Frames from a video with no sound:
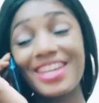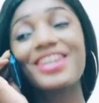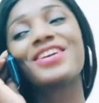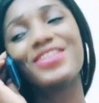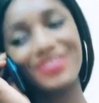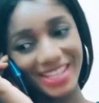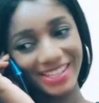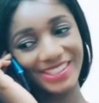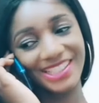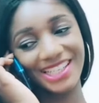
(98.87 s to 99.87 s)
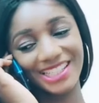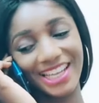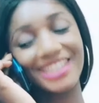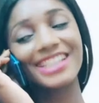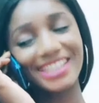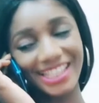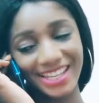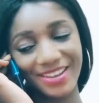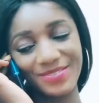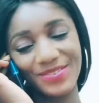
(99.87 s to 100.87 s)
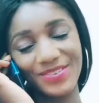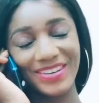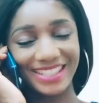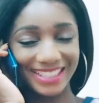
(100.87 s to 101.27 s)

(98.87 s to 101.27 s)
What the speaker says: Even if I shall shy, shall I shy for you?